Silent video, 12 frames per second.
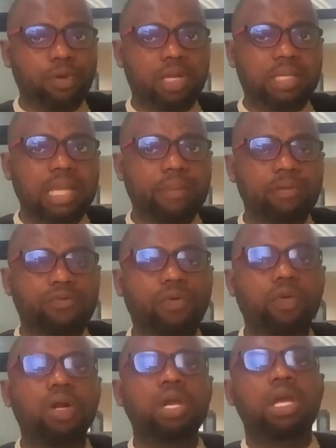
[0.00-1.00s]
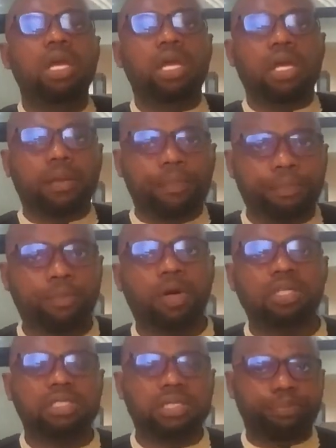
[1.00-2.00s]
the pre-order tab before,
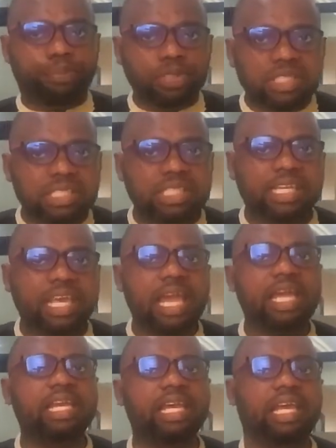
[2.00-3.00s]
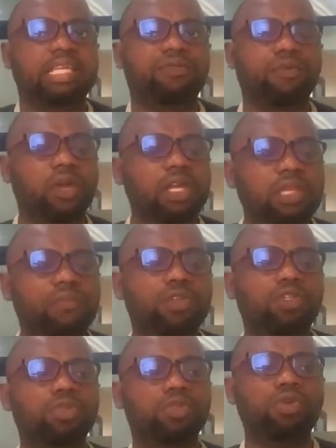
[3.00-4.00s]
but putting it again is for
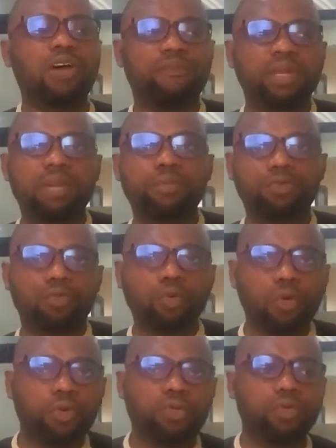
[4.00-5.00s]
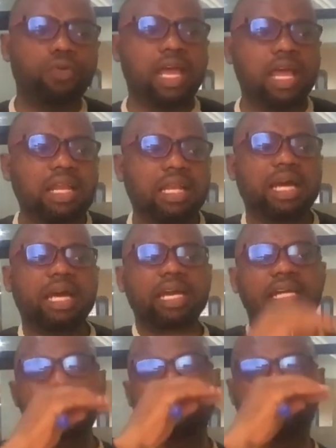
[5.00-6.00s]
individuals who have been able to go through the
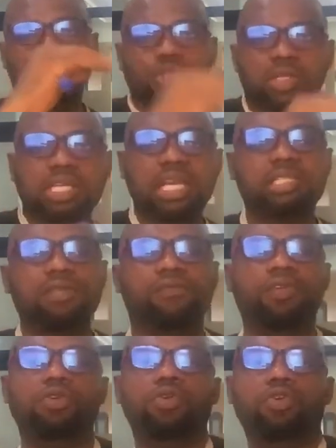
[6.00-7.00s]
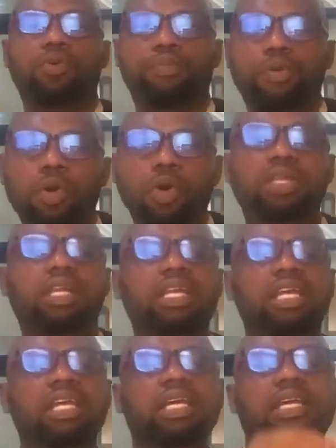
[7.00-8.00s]
headline, your short catchy video, your pre-order
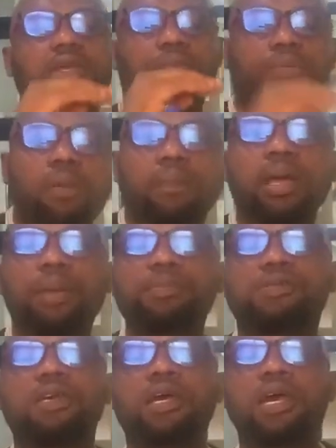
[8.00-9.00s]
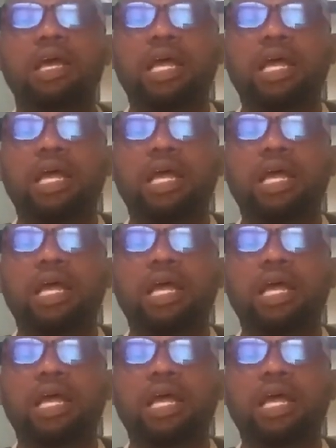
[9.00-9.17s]
link, problems.